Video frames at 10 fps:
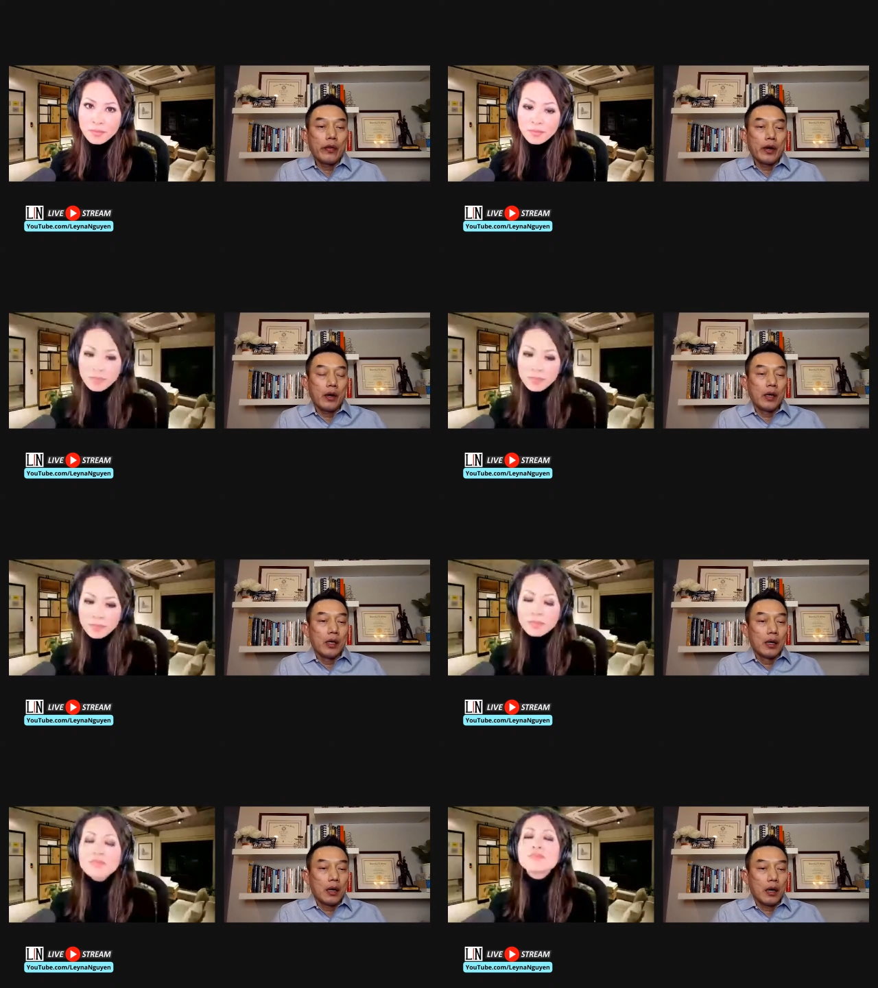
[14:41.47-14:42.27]
Speaker 1: they're,
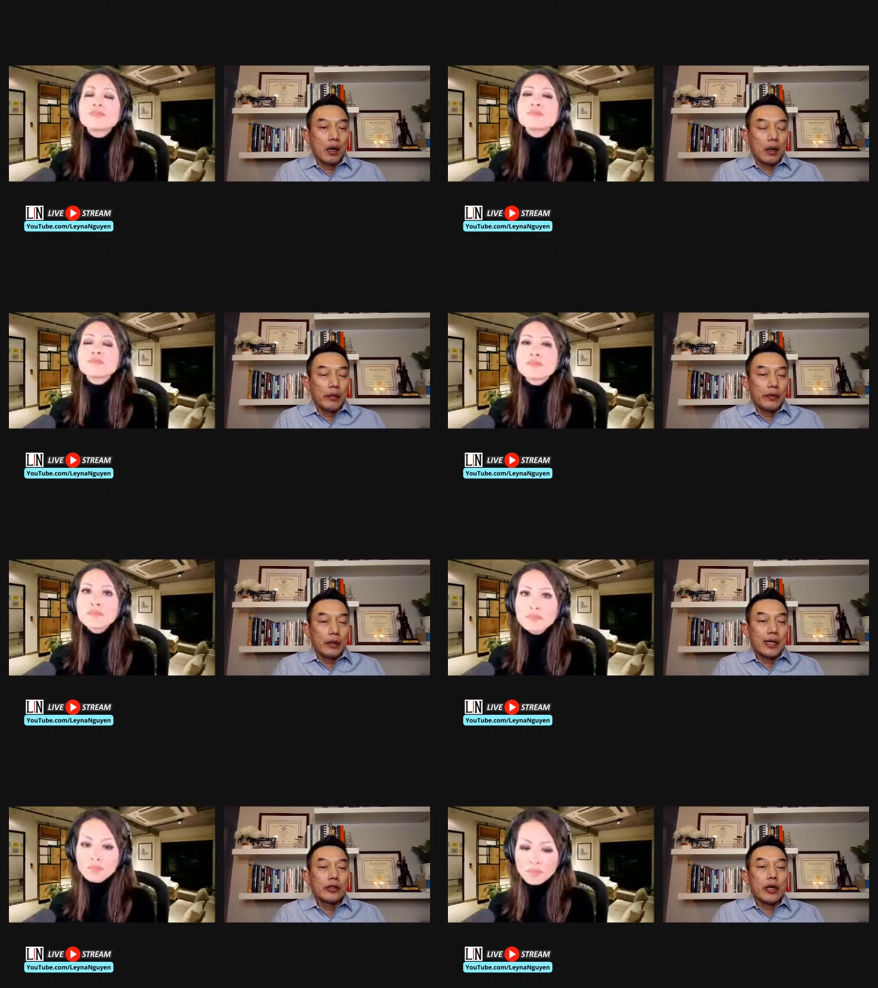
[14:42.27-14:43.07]
uh, they
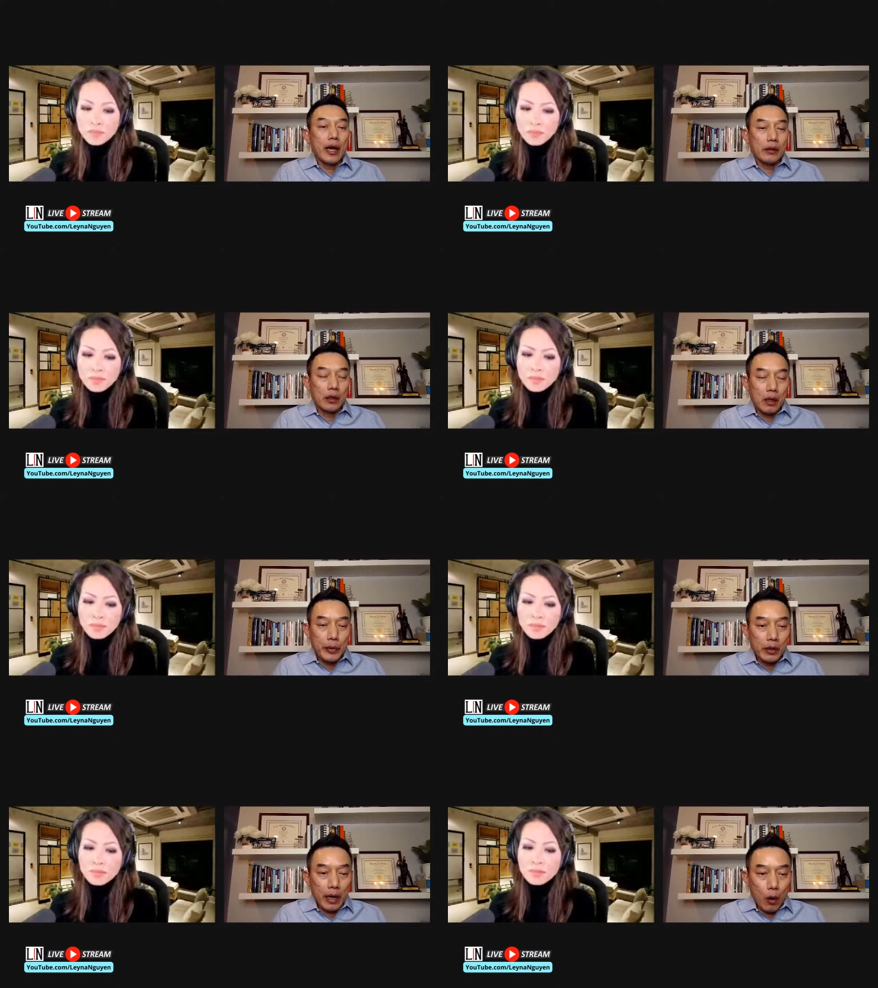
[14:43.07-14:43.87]
tend to
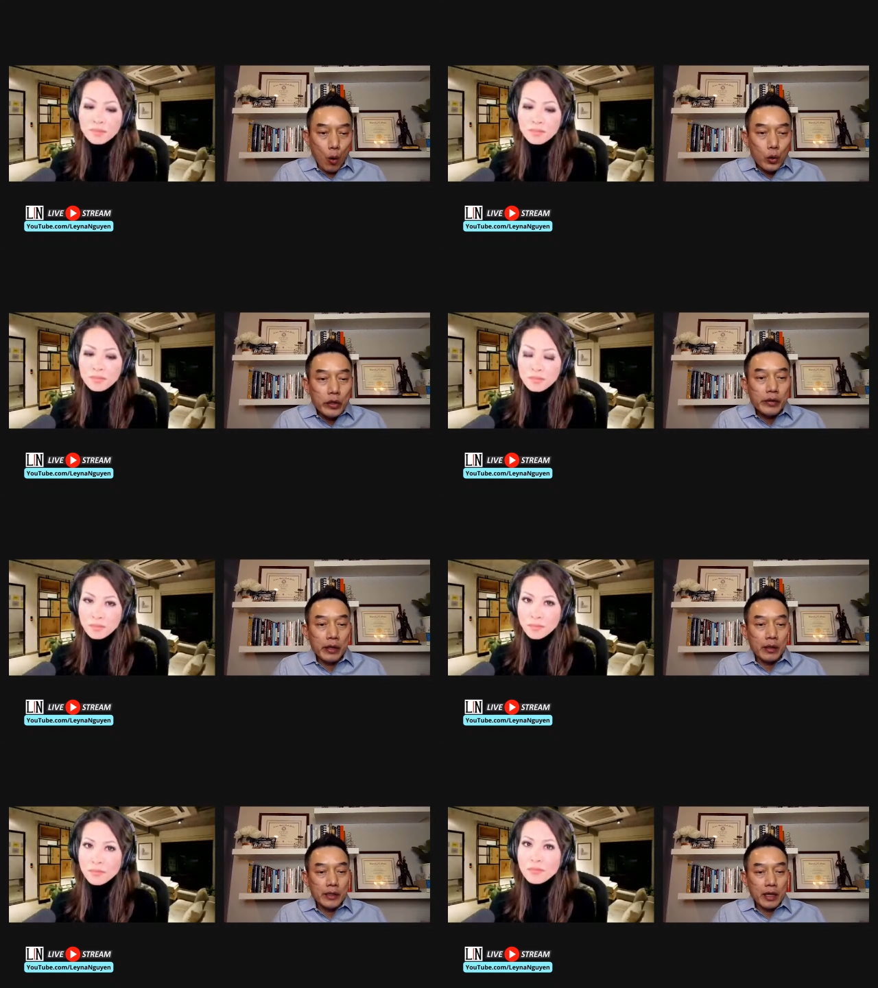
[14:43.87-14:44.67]
appear older
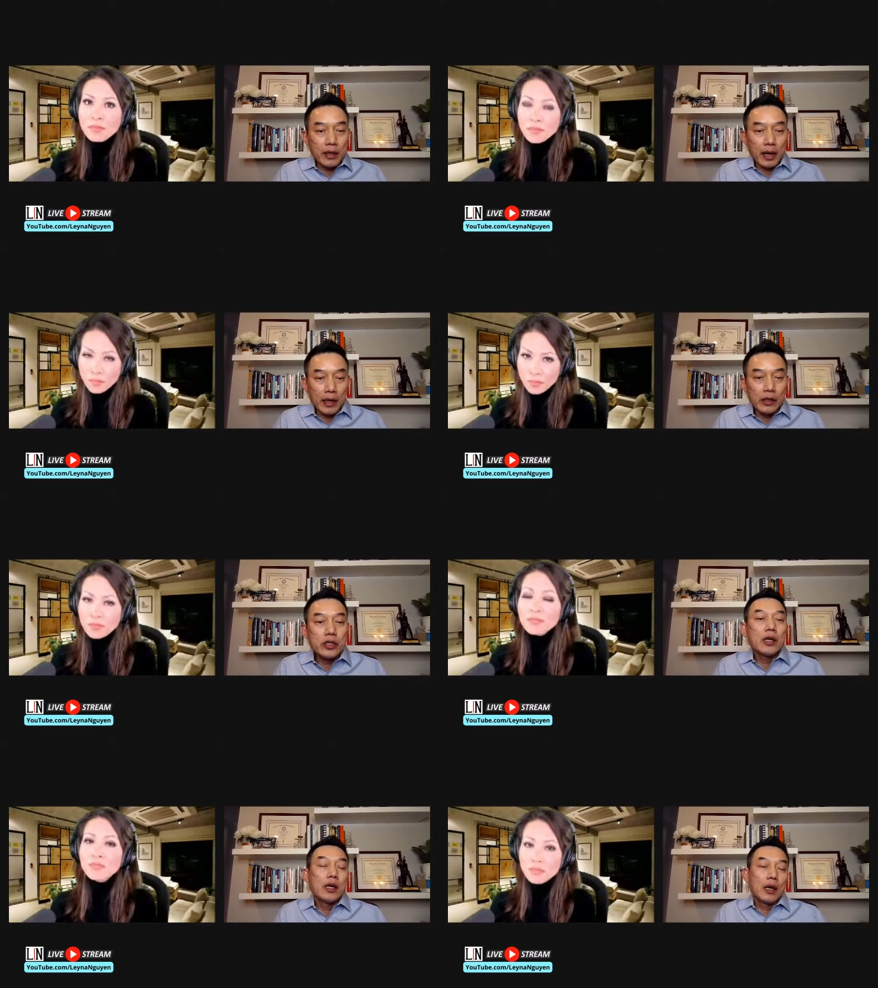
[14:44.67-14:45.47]
than the stated
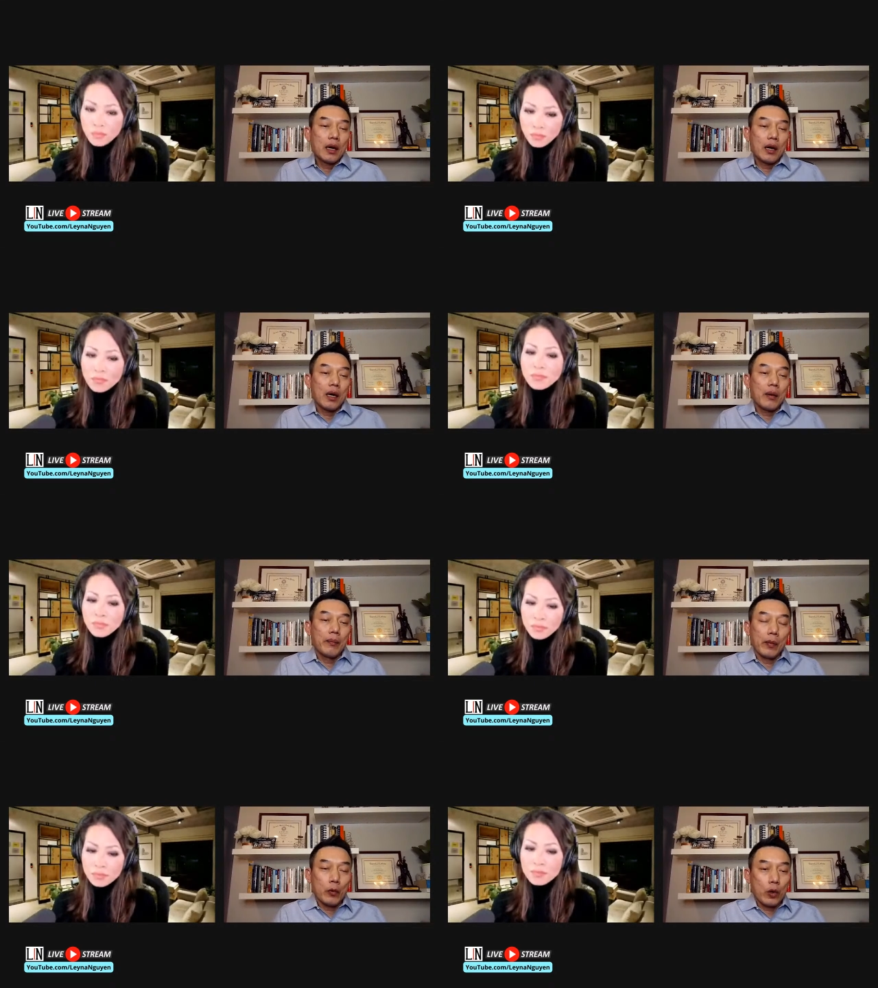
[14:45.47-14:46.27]
age. Um,
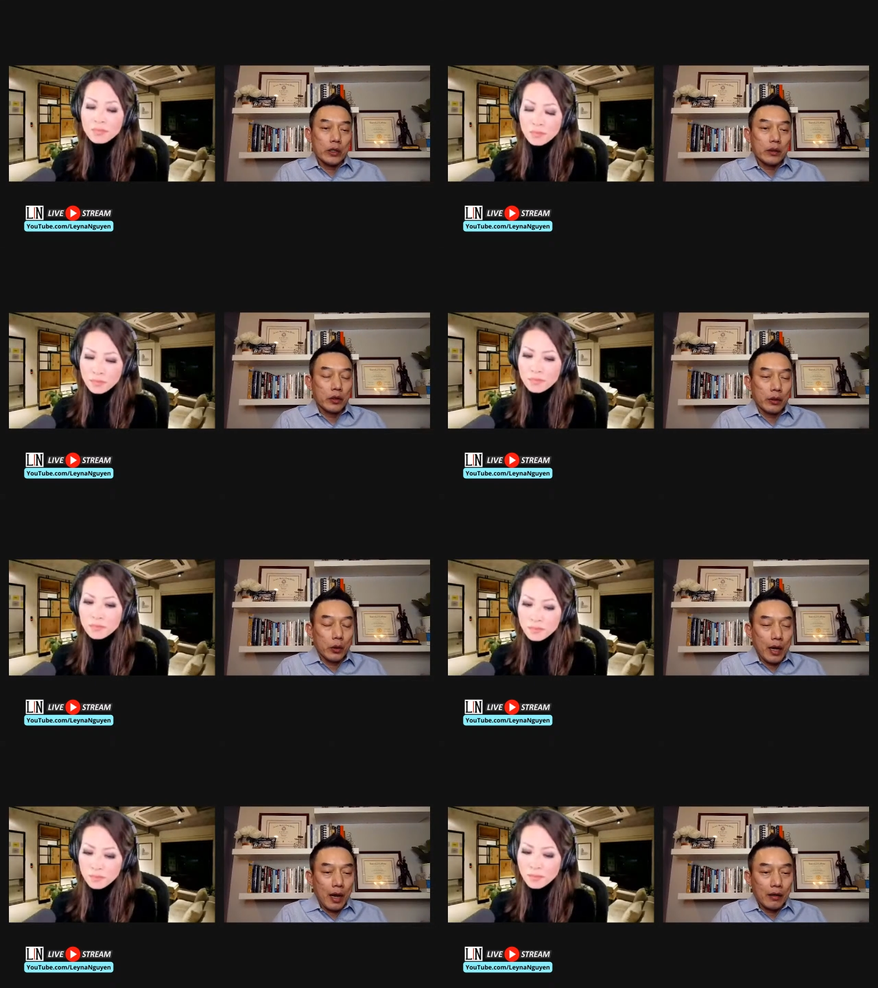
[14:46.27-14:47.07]
mm-hmm. of course, you,
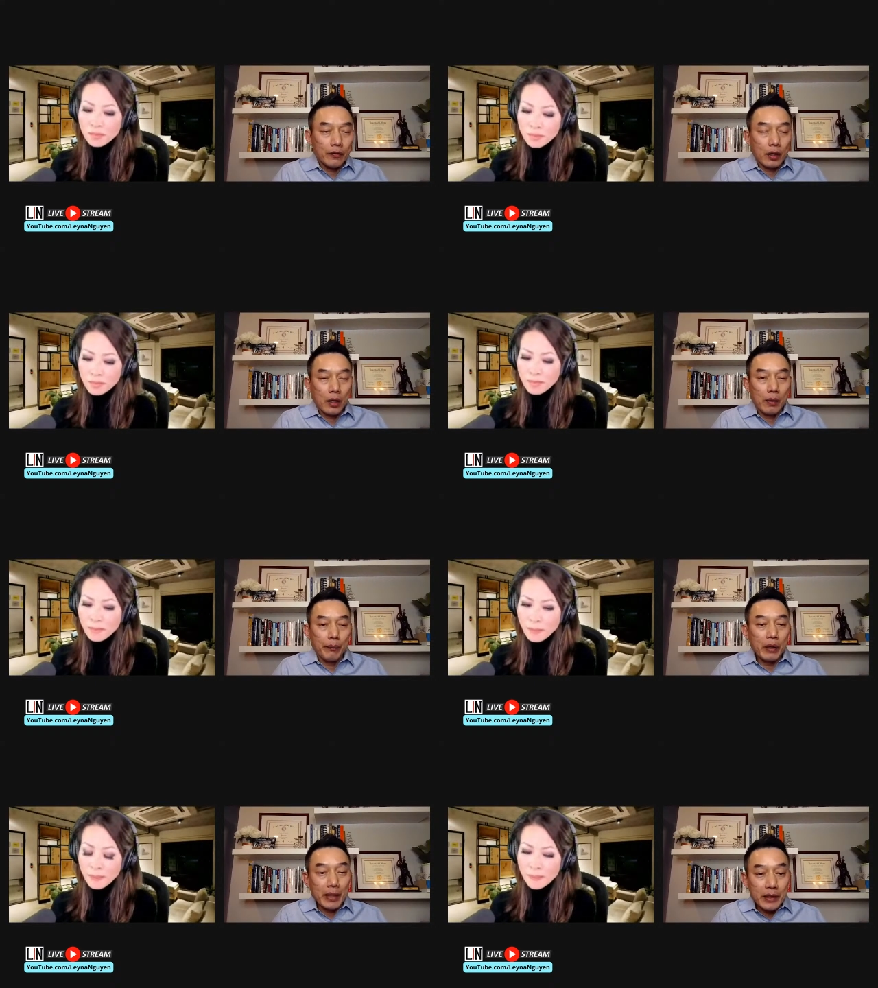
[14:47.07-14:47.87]
you have uh,
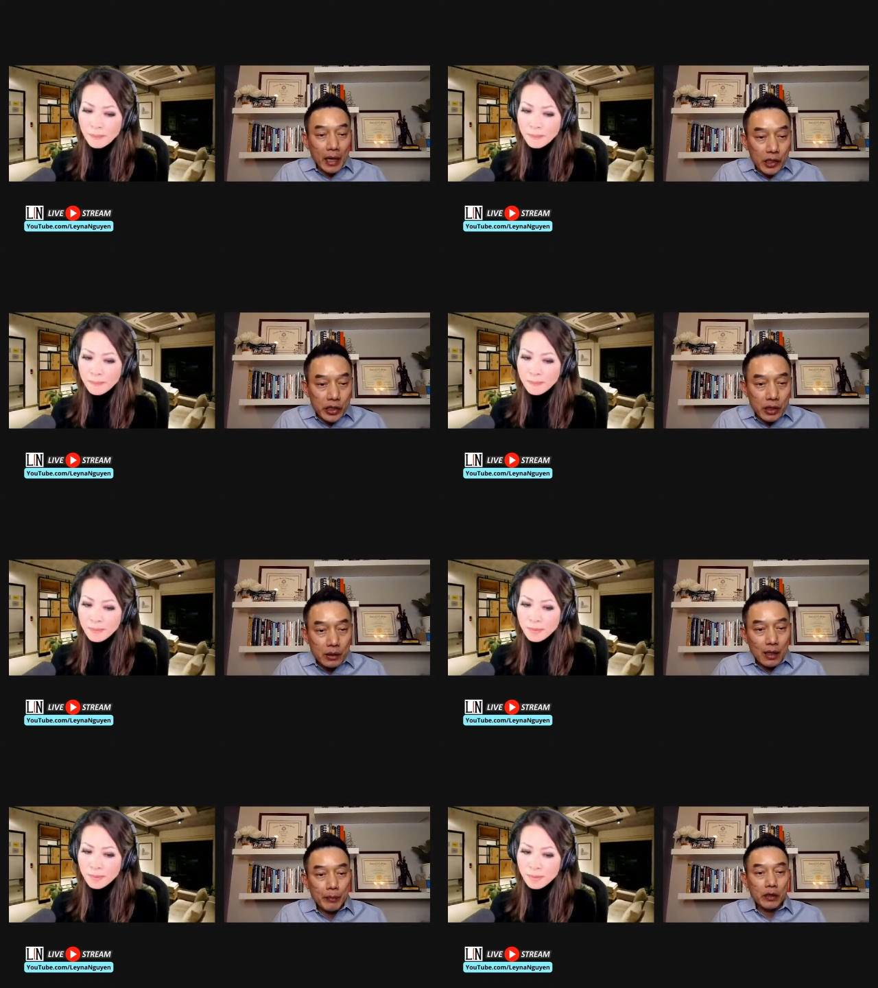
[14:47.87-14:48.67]

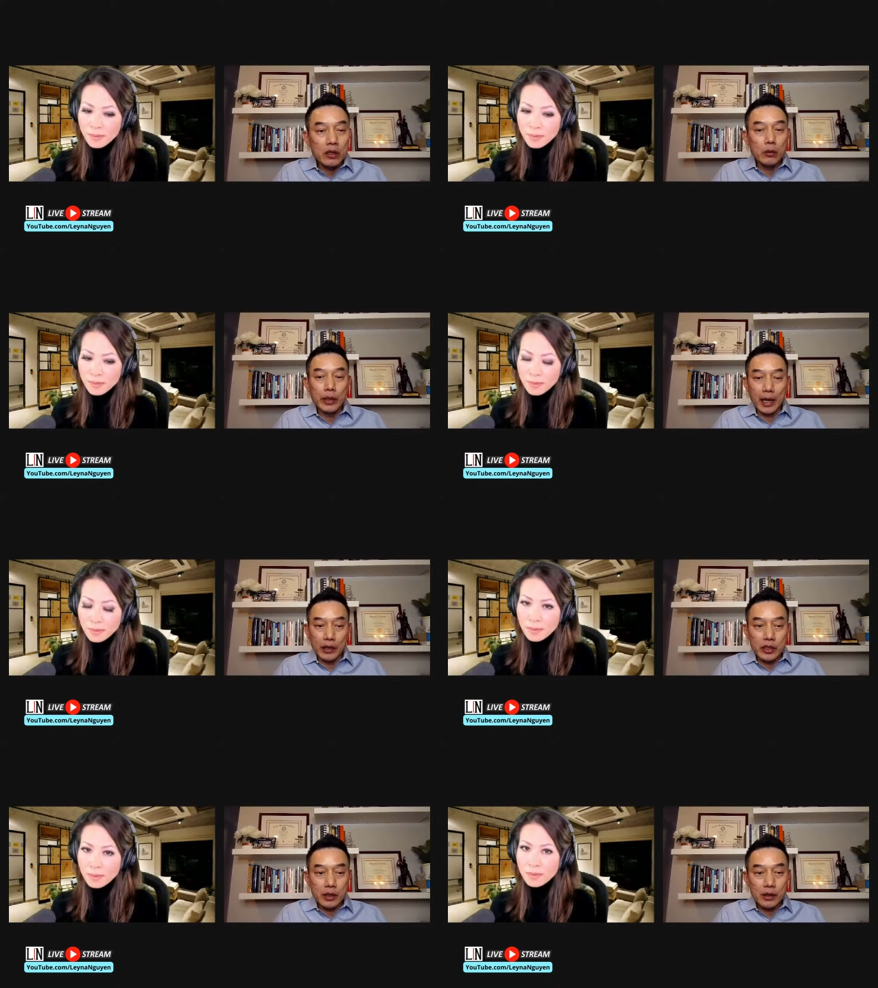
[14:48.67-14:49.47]
pigmentation that may occur with
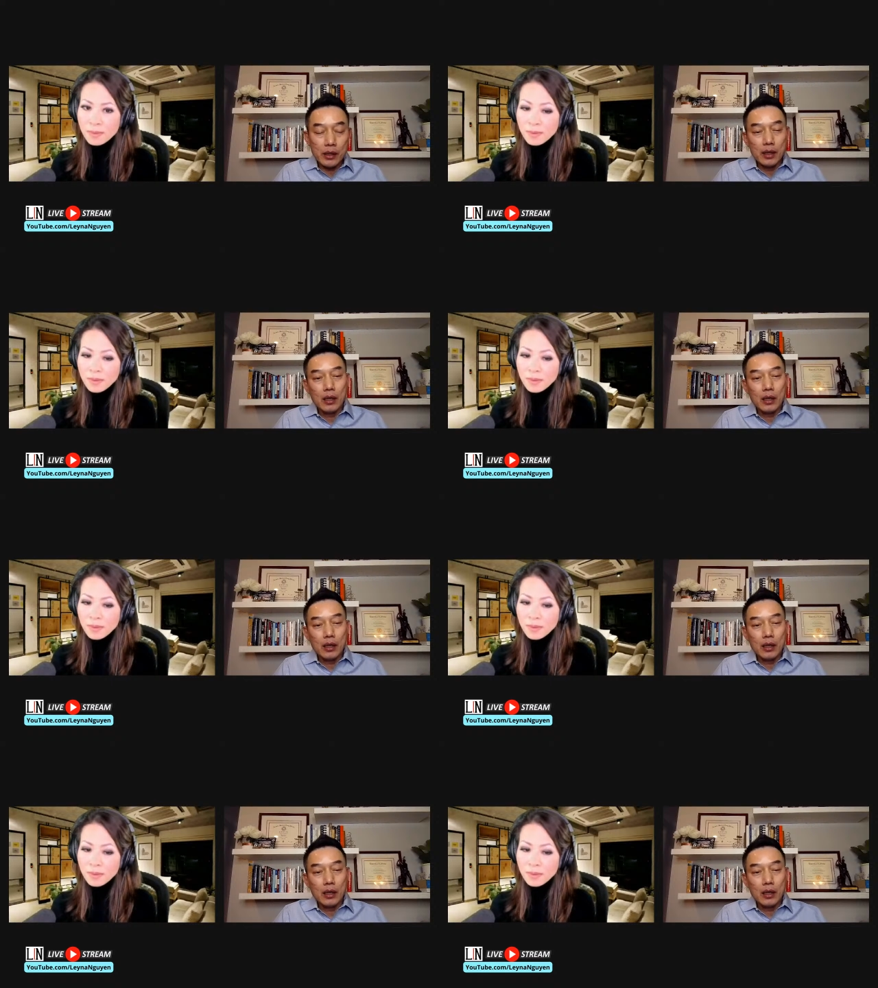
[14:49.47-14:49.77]
aging.